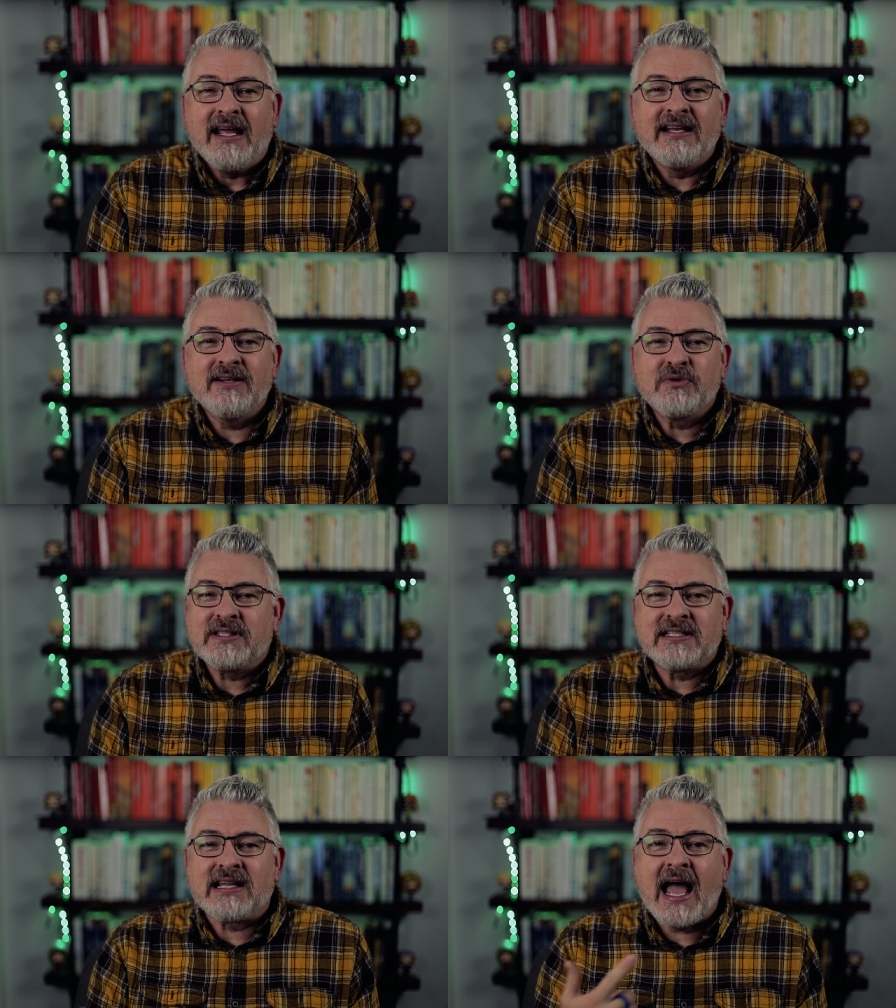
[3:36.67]
And it
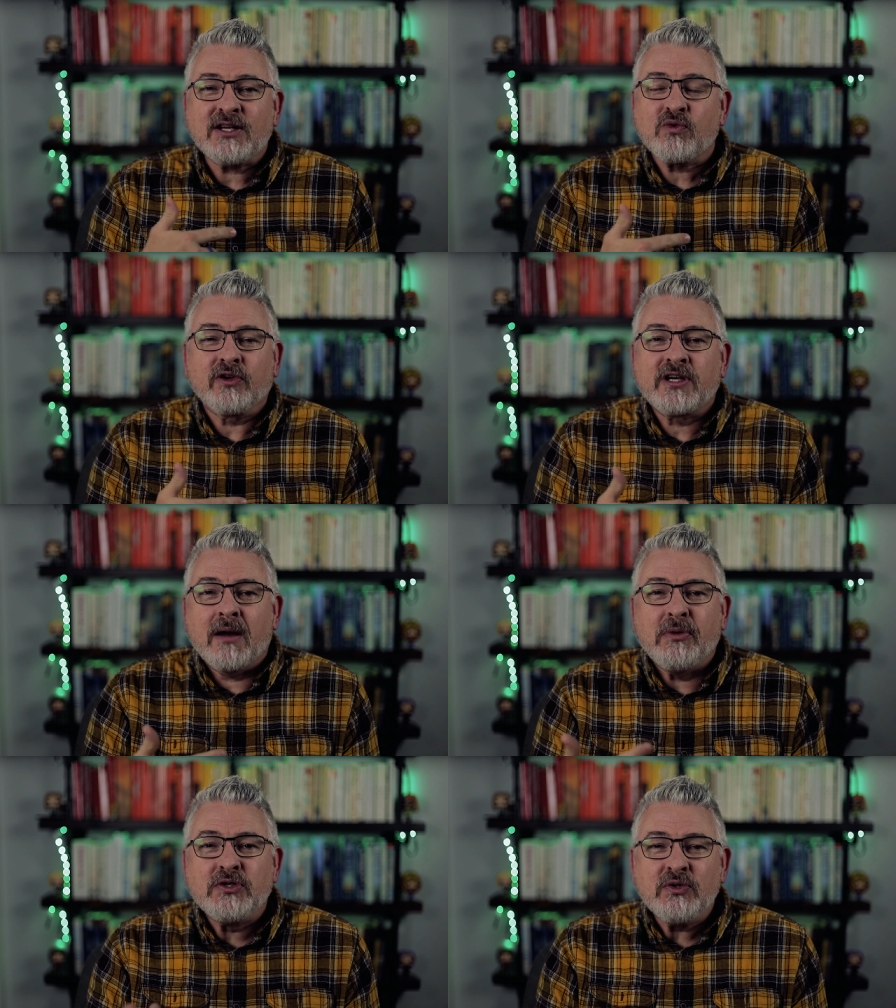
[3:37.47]
was this last World
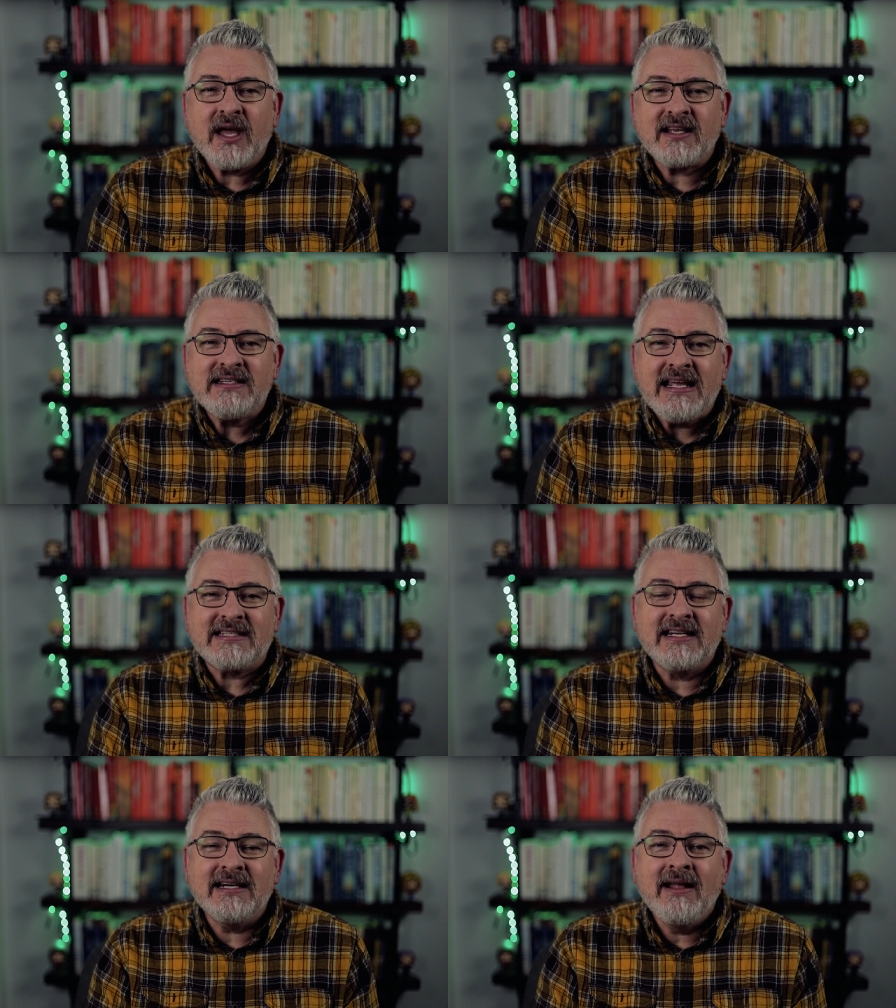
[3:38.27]
Cup in
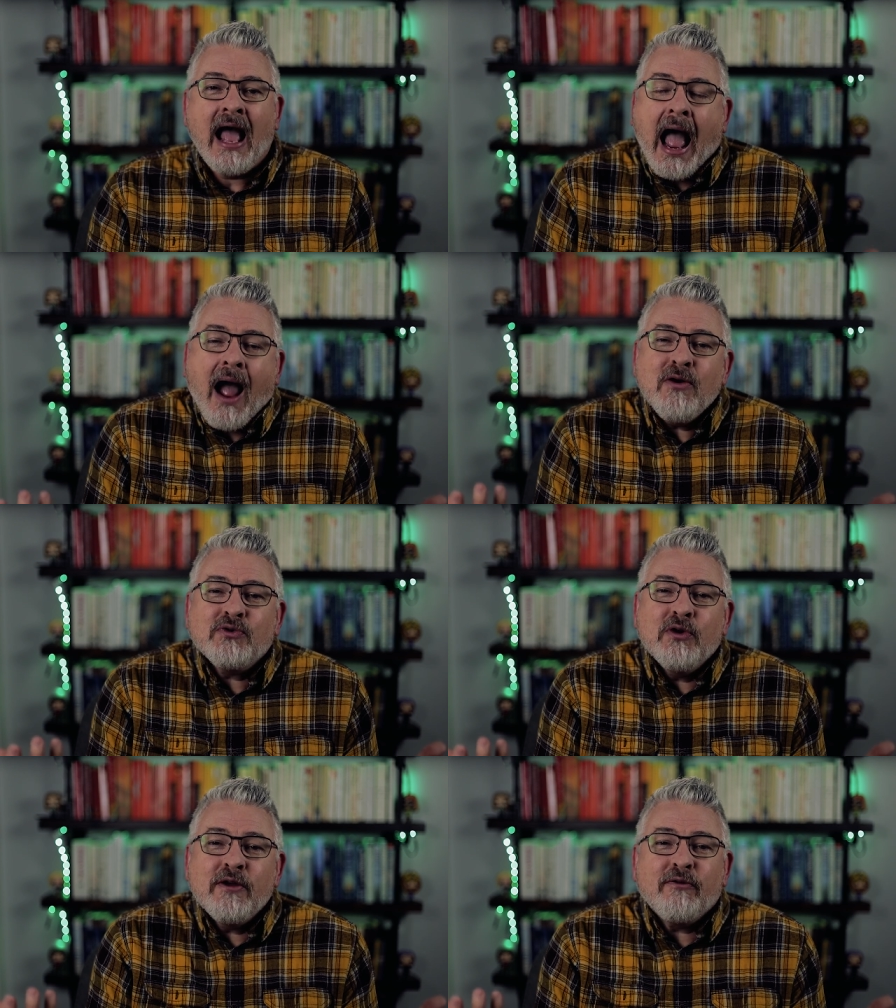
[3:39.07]
2018. I
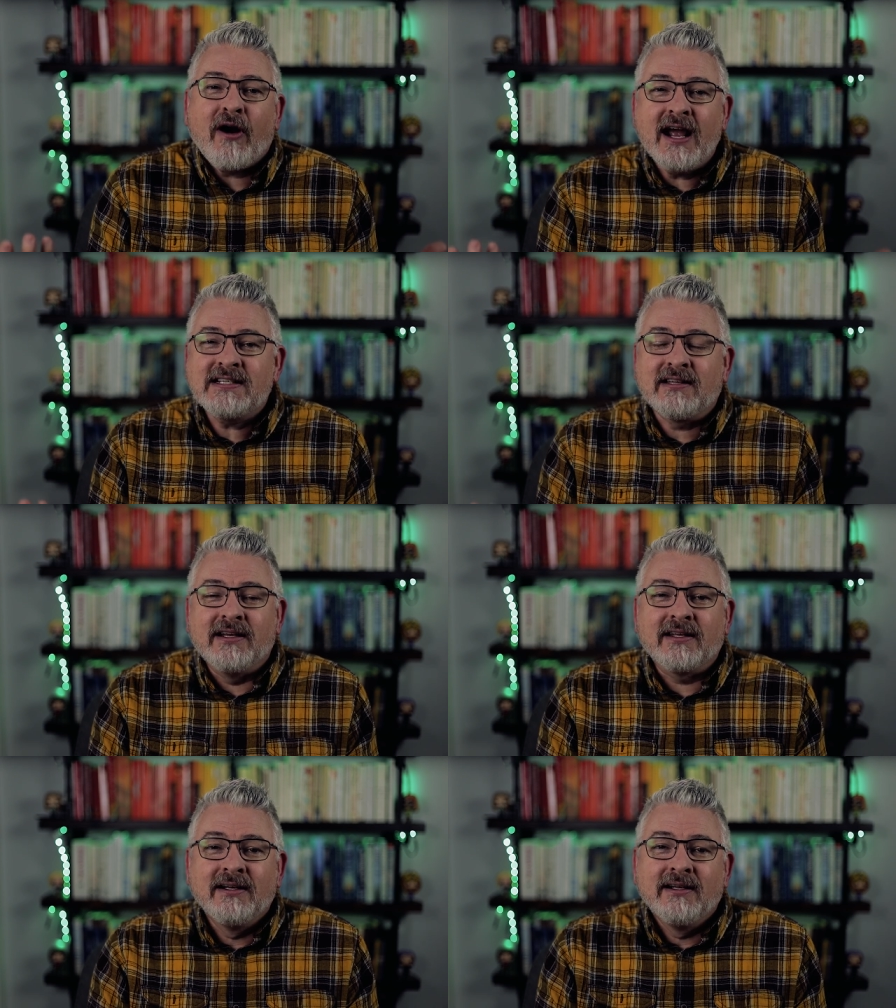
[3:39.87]
was rooting for Iceland.